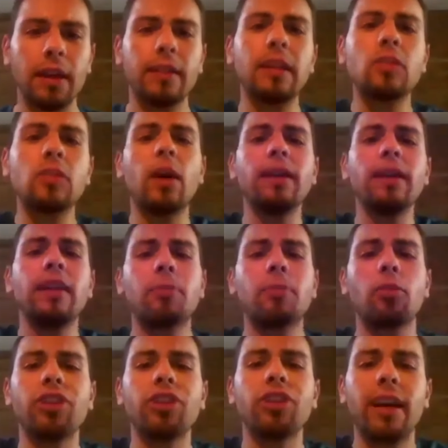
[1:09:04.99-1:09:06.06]
That's why they
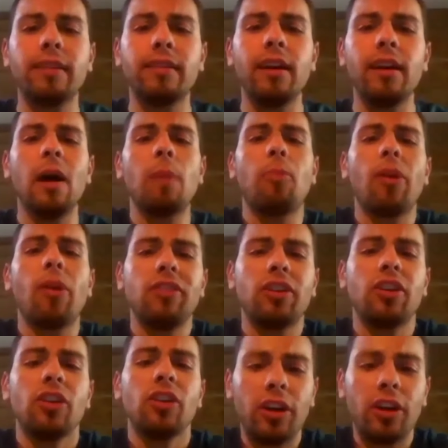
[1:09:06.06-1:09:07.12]
project a
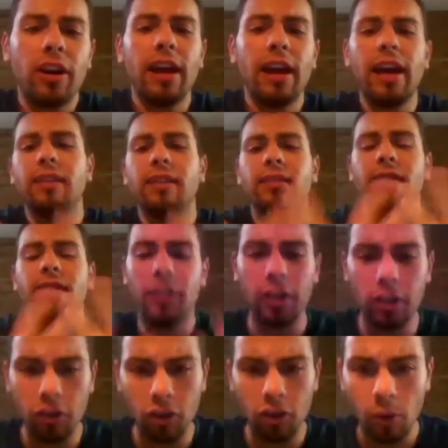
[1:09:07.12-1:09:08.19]
particular exterior
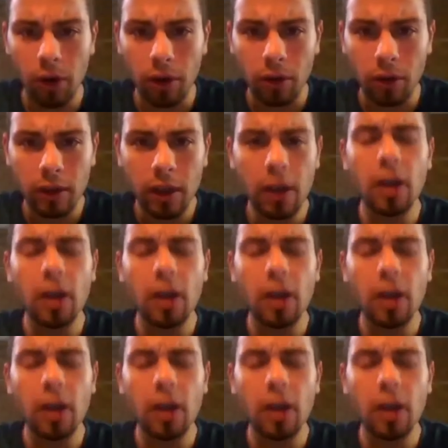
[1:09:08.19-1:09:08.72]
to the world.